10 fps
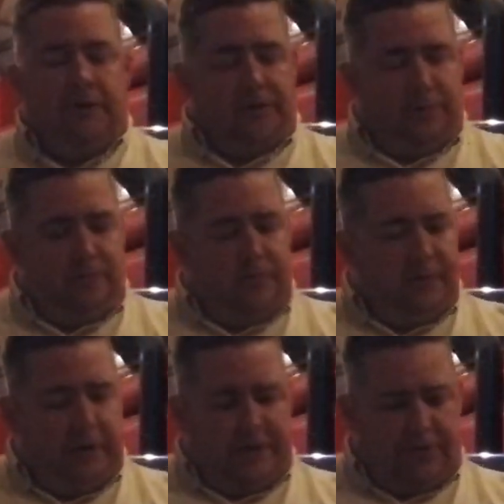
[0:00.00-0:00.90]
So
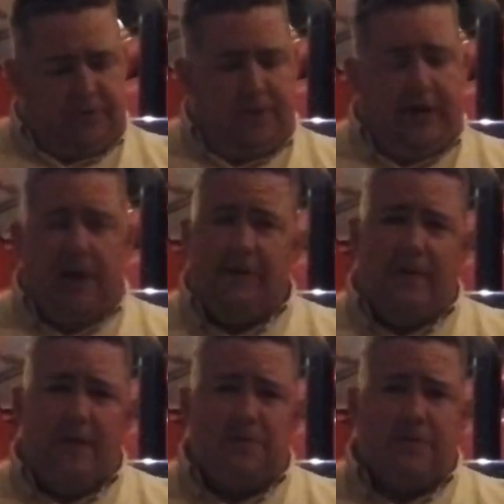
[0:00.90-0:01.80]
that's three and a half
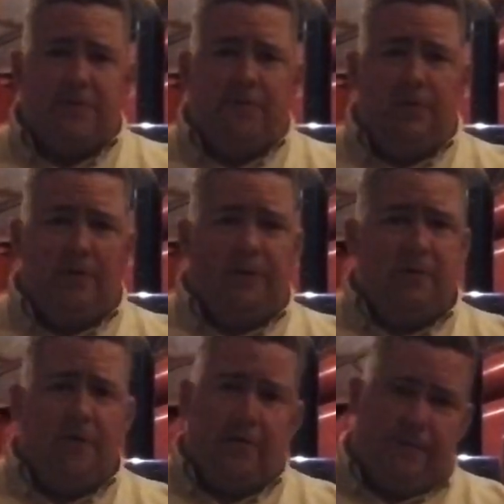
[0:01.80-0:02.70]
ounces of
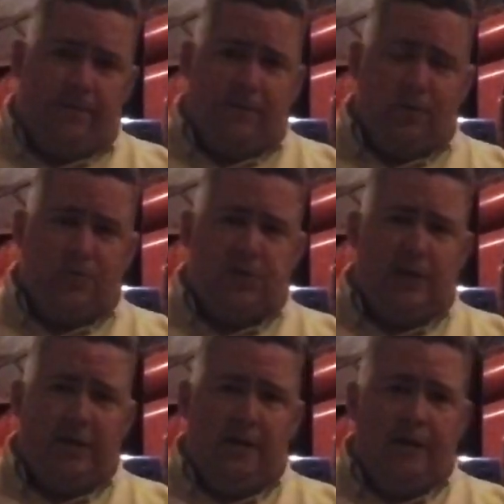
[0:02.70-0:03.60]
Fucadol, a full
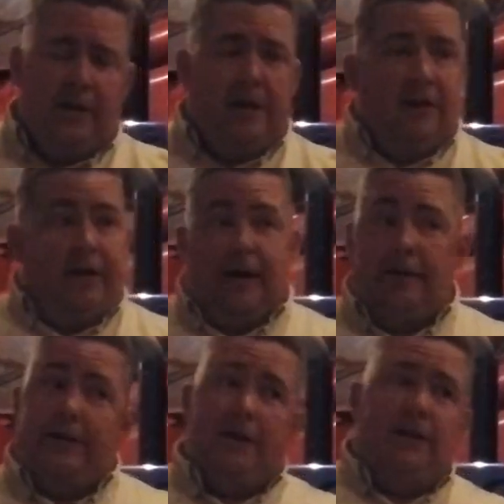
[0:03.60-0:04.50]
send. Now
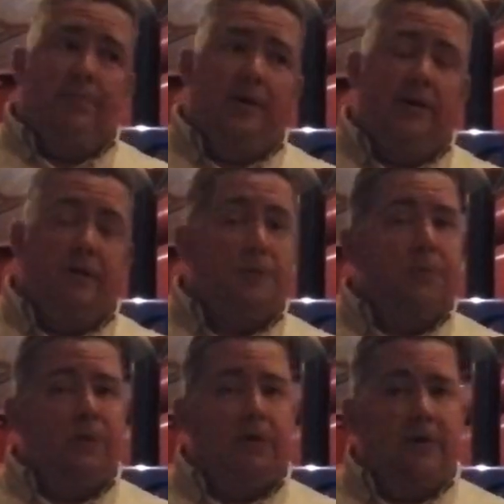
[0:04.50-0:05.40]
I've got to admit, he's
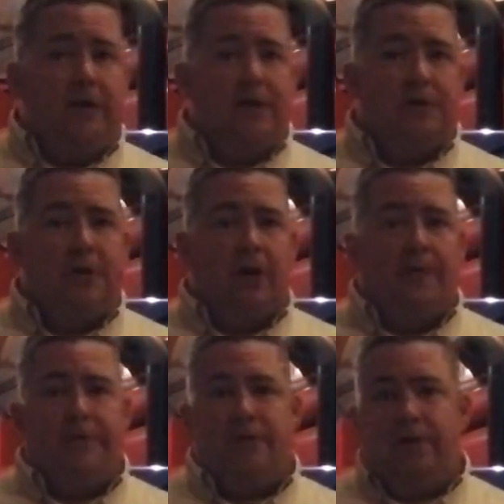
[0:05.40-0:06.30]
pretty good at his
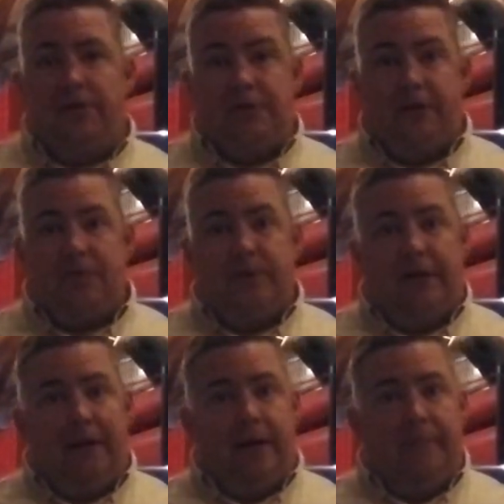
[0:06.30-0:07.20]
job. He's a good salesman.
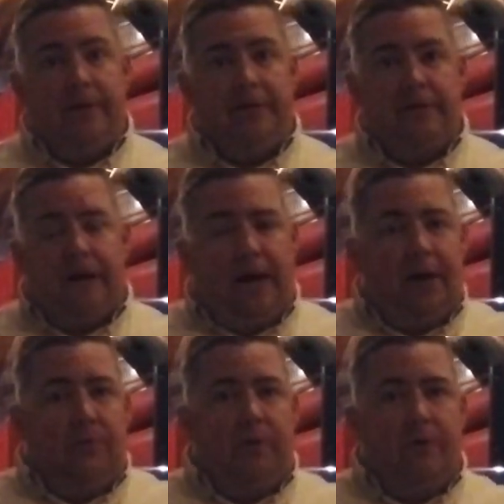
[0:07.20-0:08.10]
He got me. I
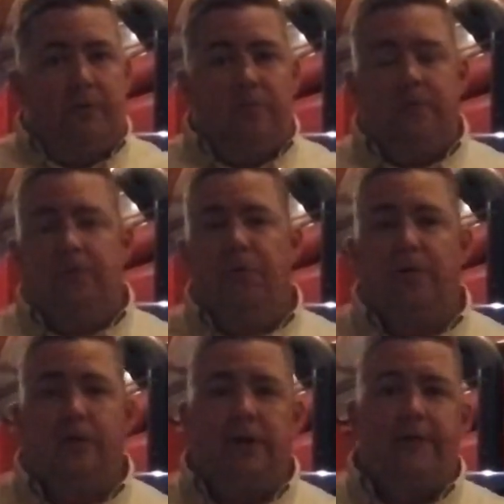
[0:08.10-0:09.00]
don't know. We're
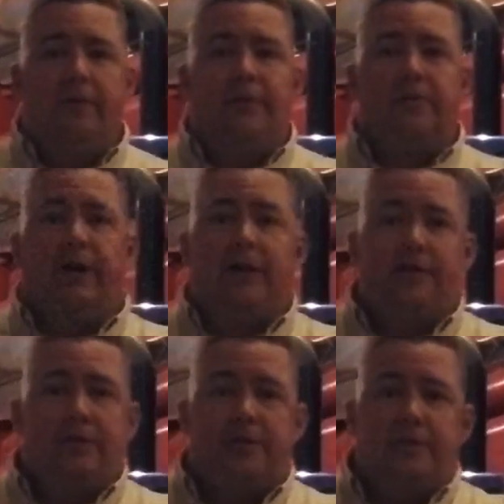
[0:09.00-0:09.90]
going to give it a try
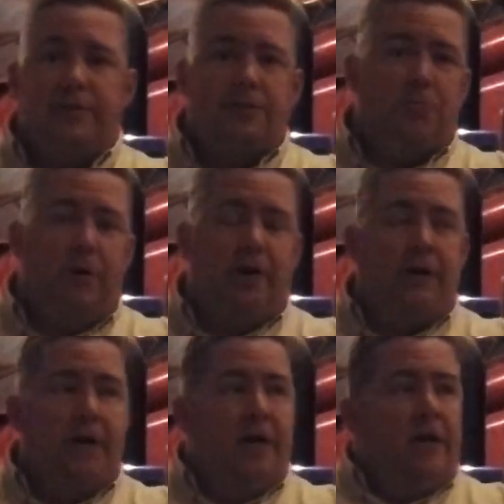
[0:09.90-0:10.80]
this this
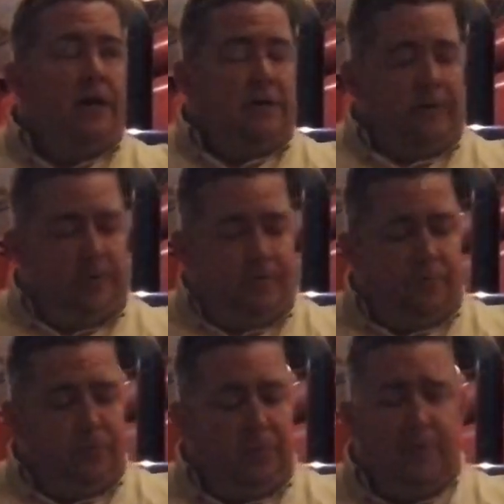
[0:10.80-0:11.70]
spring.
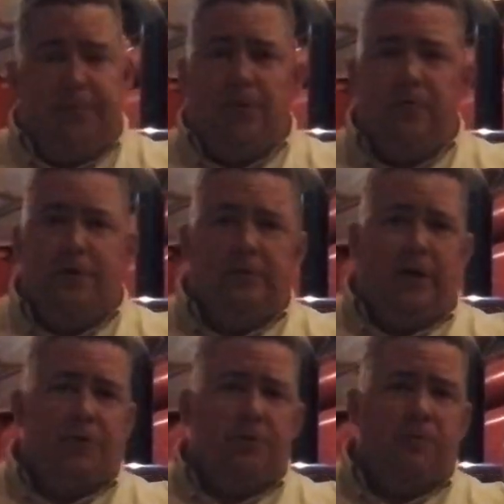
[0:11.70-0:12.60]
So remember, when you're
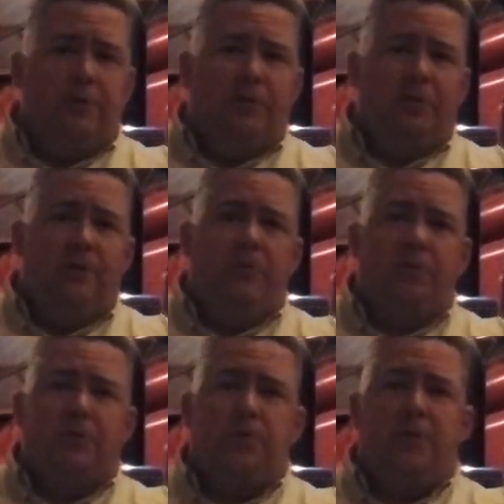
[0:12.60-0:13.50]
not sure what to do
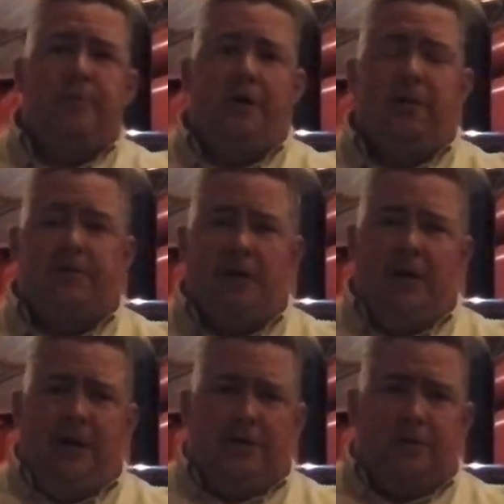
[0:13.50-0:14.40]
with your soybeans,
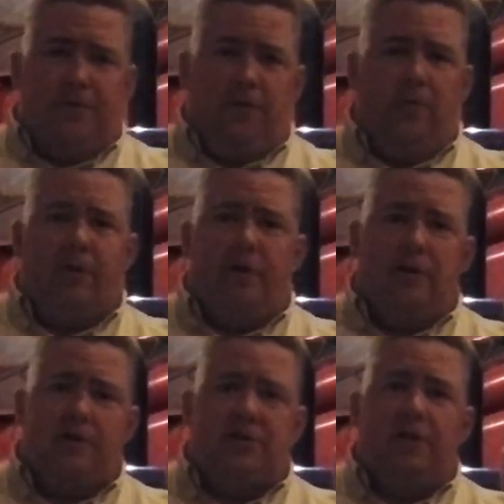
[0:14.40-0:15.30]
just poop it
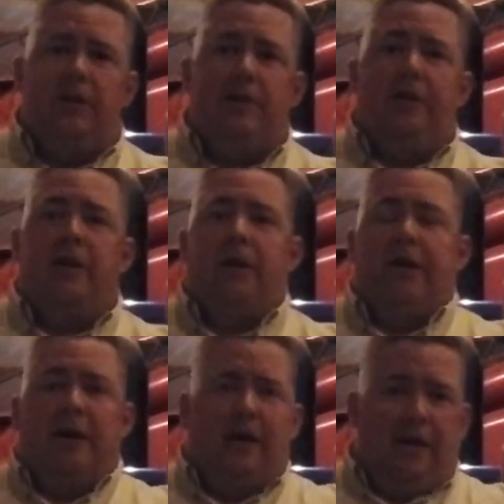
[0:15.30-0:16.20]
all and send it,
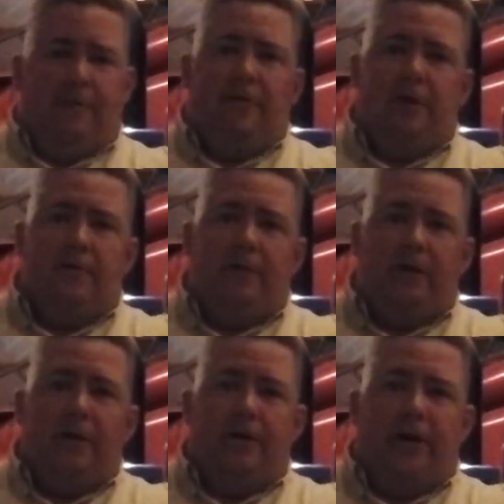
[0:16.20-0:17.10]
and everything will
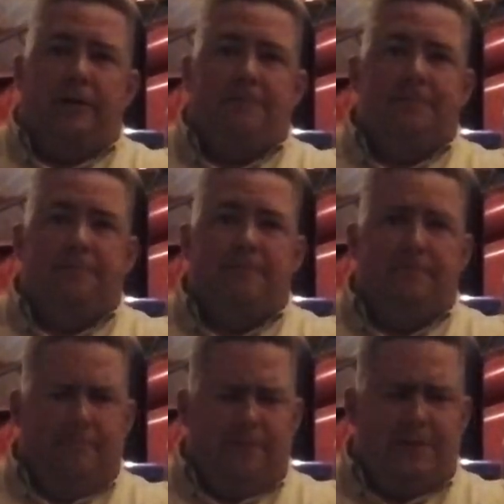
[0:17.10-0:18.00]
be all right.
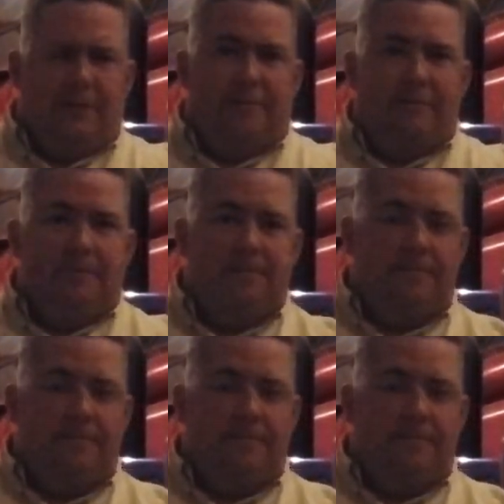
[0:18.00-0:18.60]
Be safe.